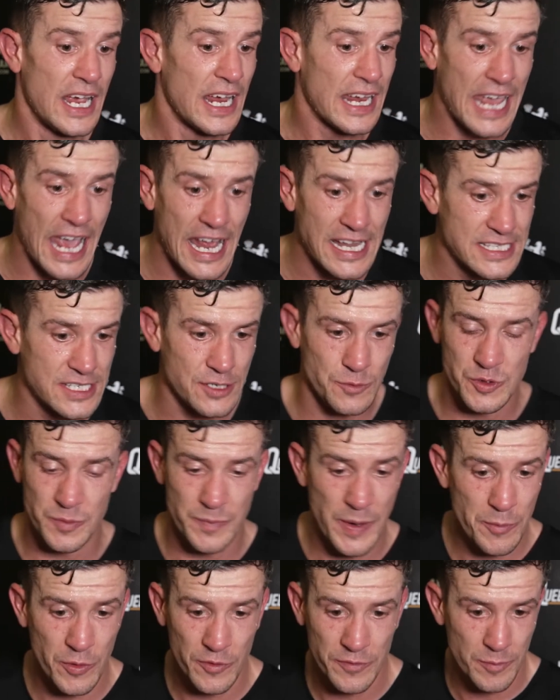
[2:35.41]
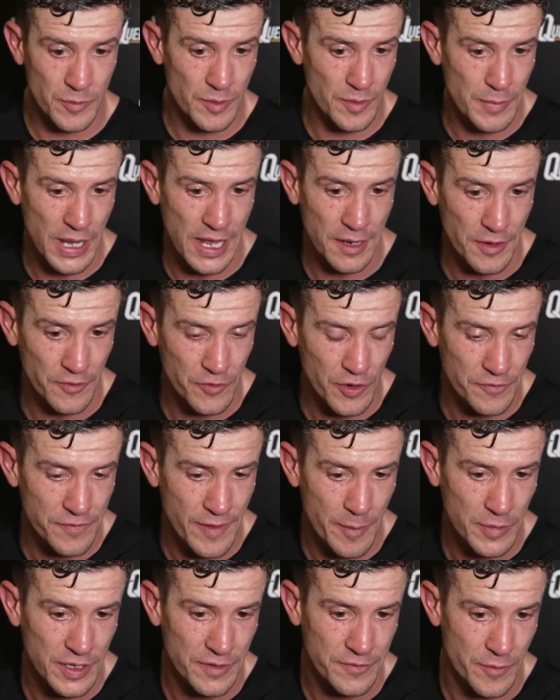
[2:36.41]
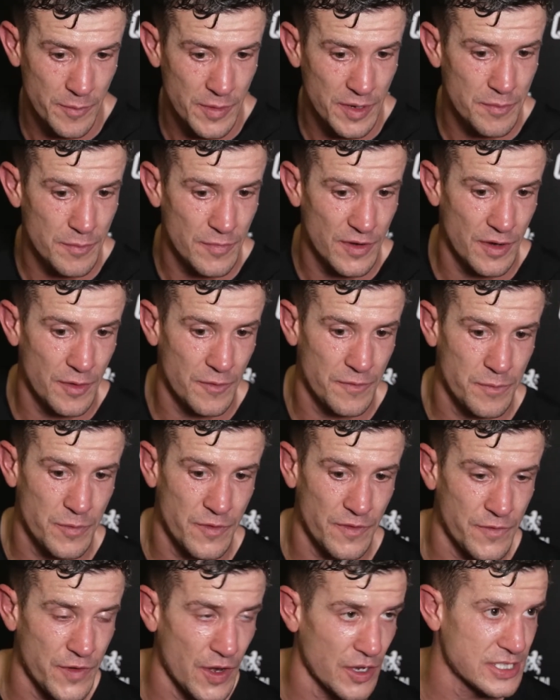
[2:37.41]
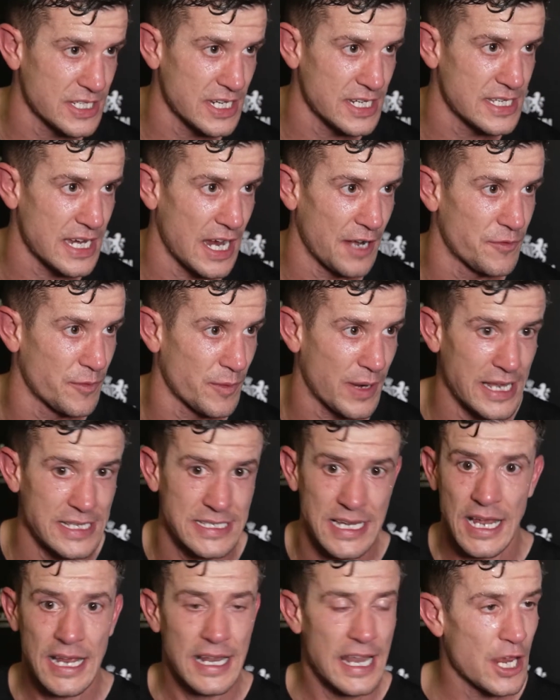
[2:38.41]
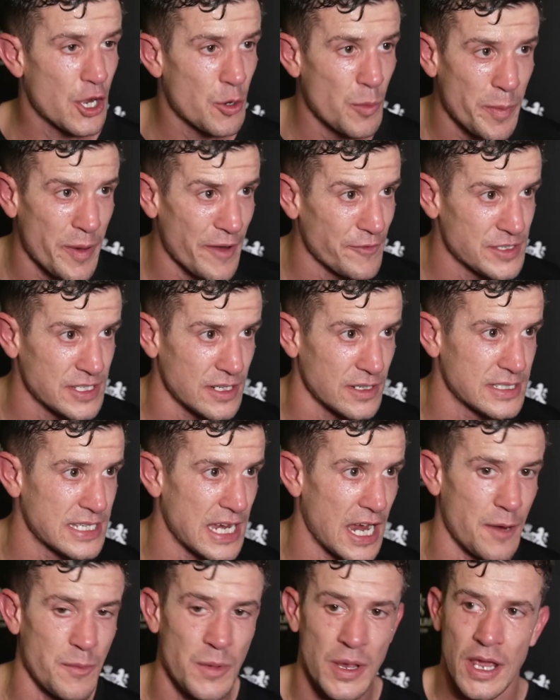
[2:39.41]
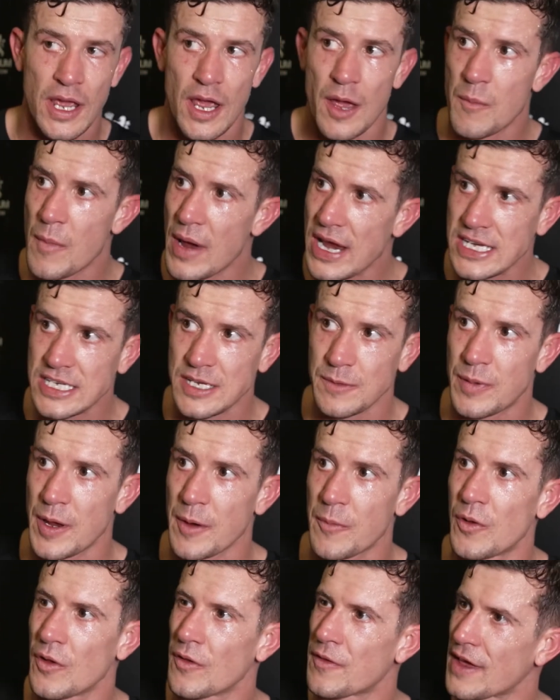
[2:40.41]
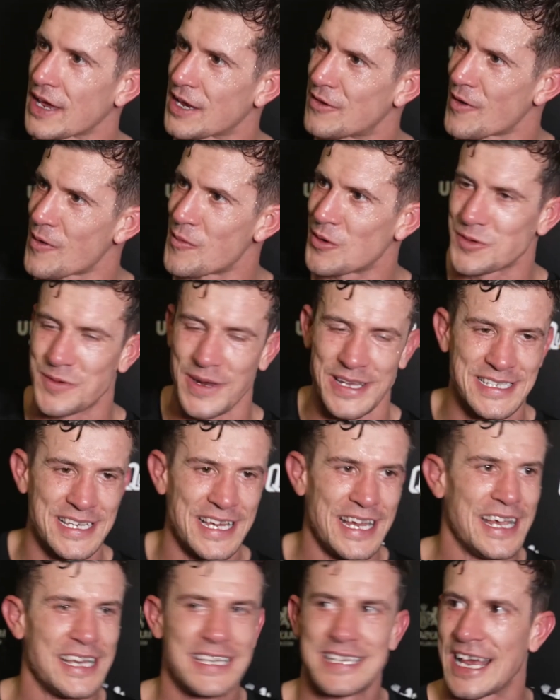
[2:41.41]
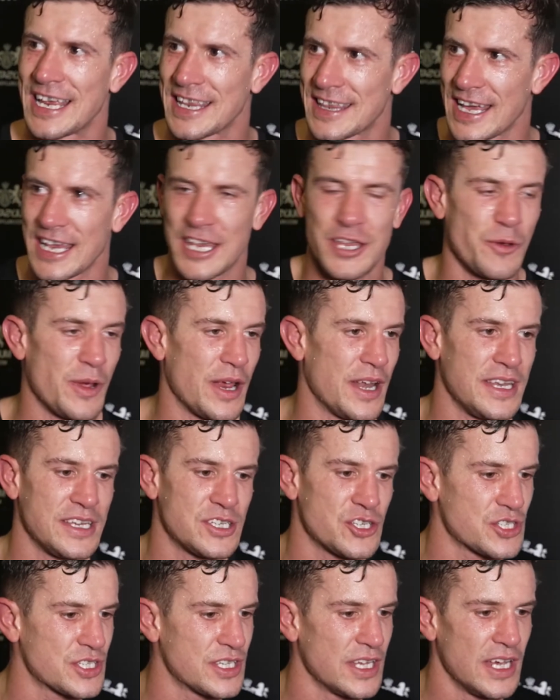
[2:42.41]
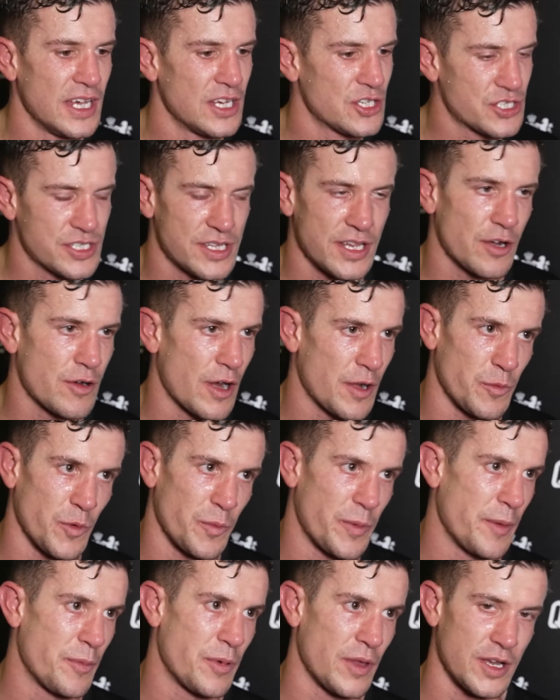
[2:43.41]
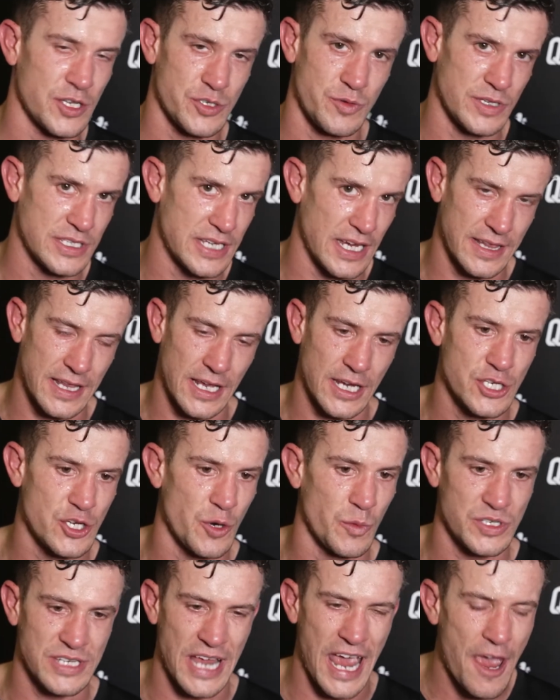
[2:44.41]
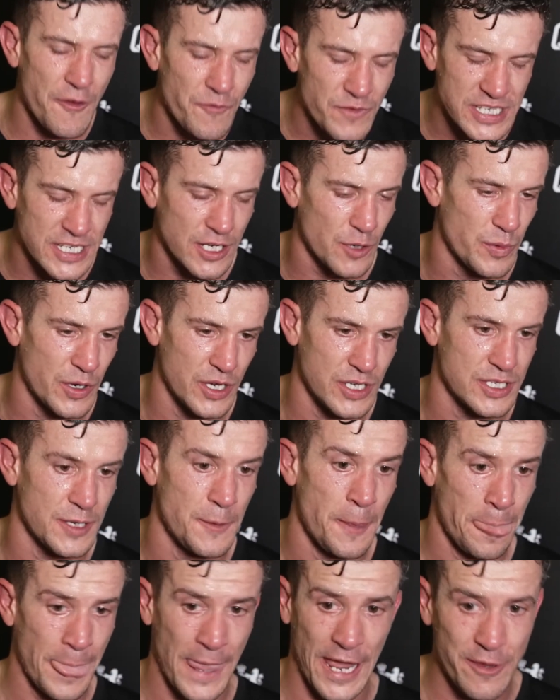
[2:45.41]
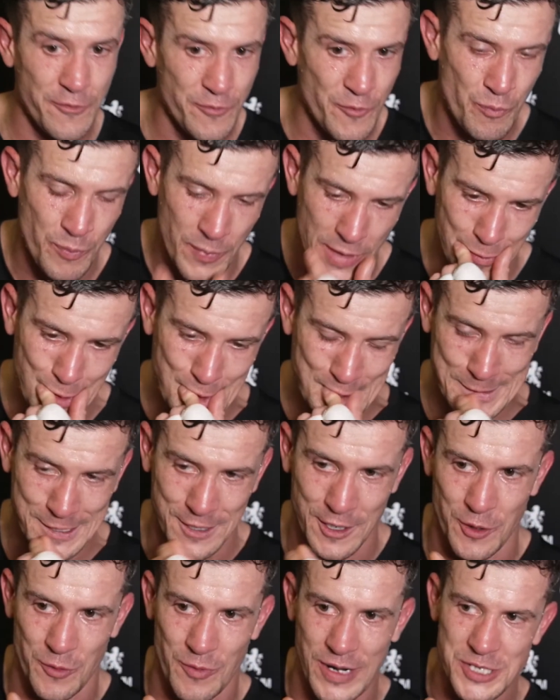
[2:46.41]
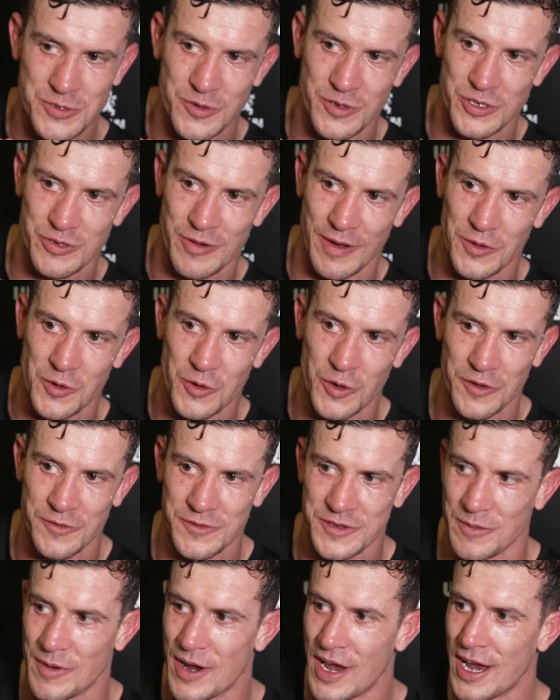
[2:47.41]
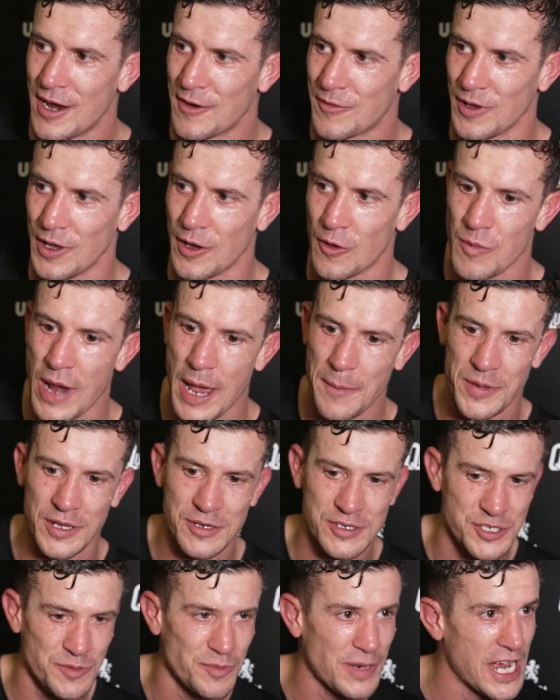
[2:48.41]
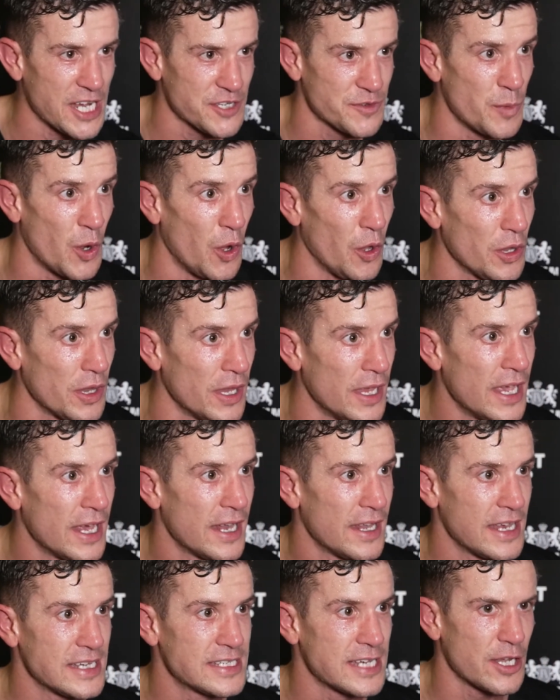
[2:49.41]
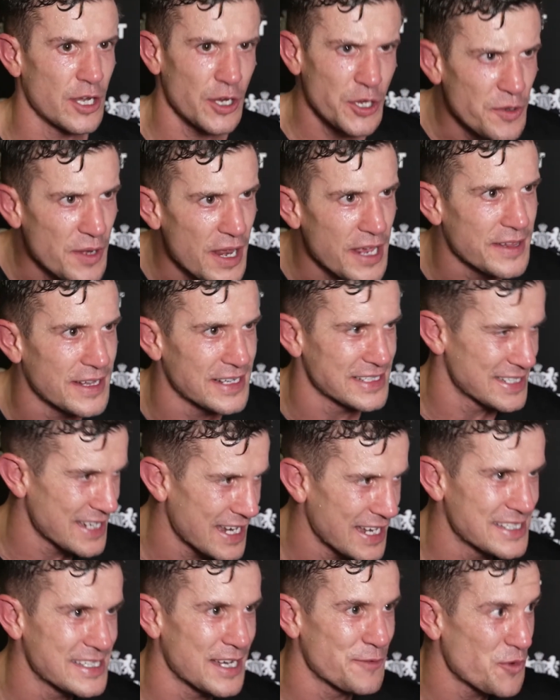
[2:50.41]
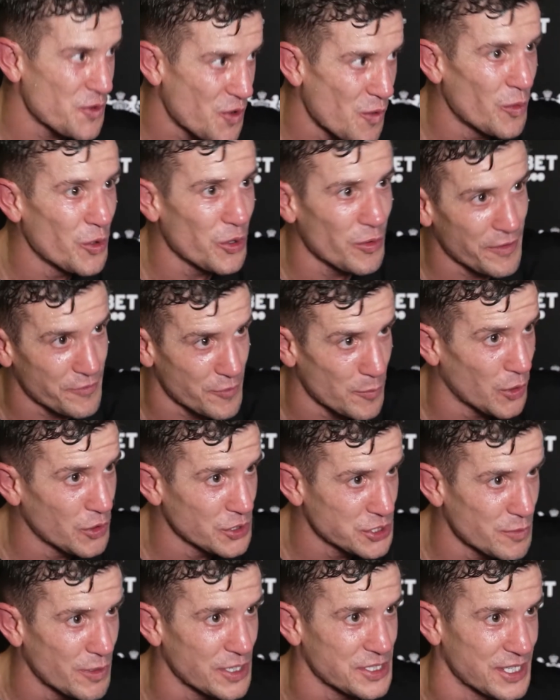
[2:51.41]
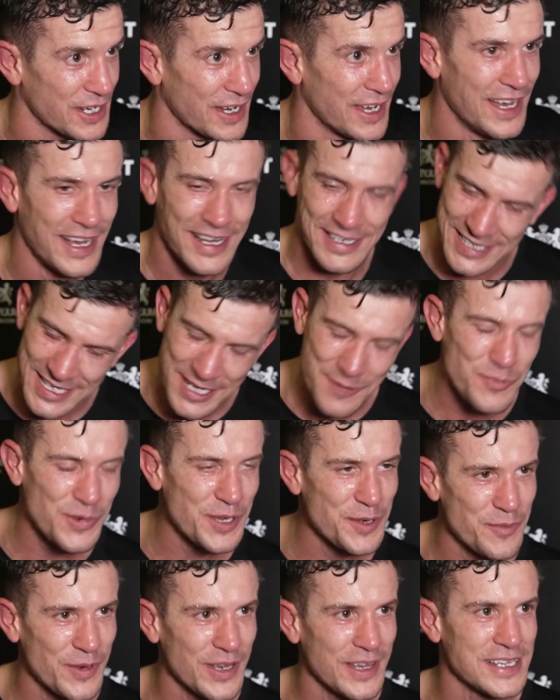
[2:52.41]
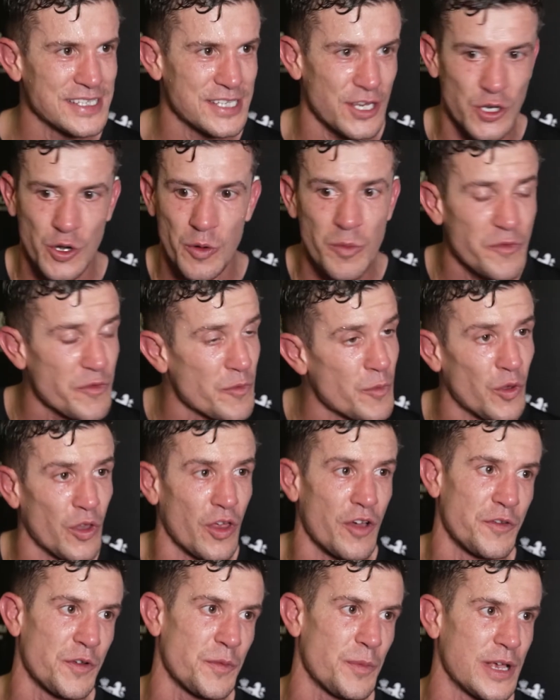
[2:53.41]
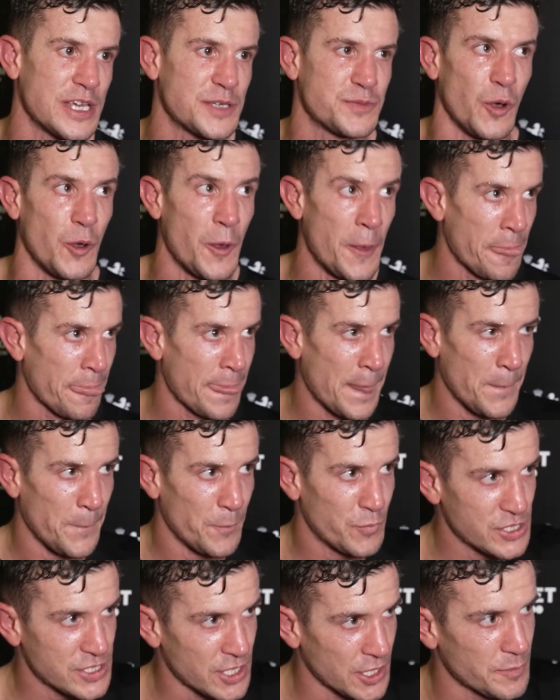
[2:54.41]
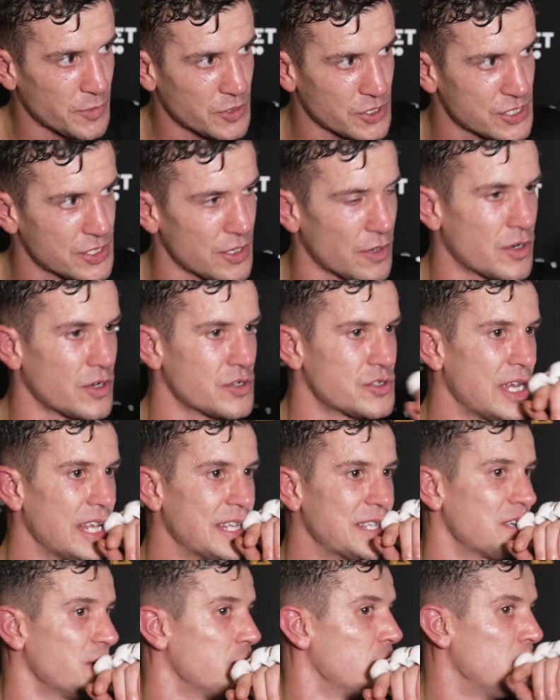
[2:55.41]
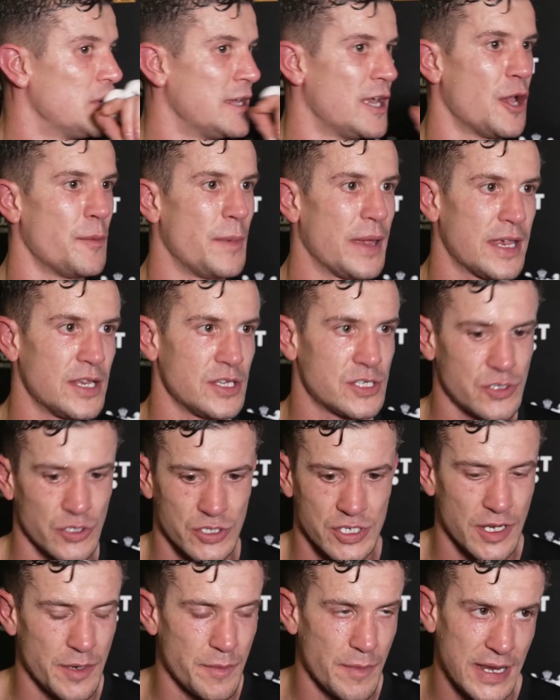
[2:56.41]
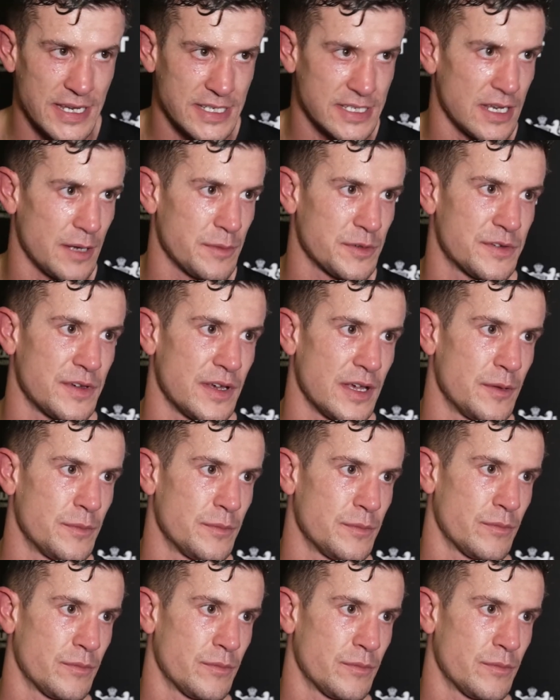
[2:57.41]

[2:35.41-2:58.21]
Kent, people, like, I've got family from my fiance's side from Kent. They come up every single time. Amazing people. Thank you very much, mate. Thank you. And just incredible people. I just want to say thank you so much to every single person. I went to a restaurant just around the corner for a little wrap, and there's some guys from Hull, and they said, are you Nathan? I said, yeah. They said, we come all the way from Hull to watch you. I was thinking, brilliant. So they're coming from all over the place, but it's only because Stoke-on-Trent are making such an amazing atmosphere.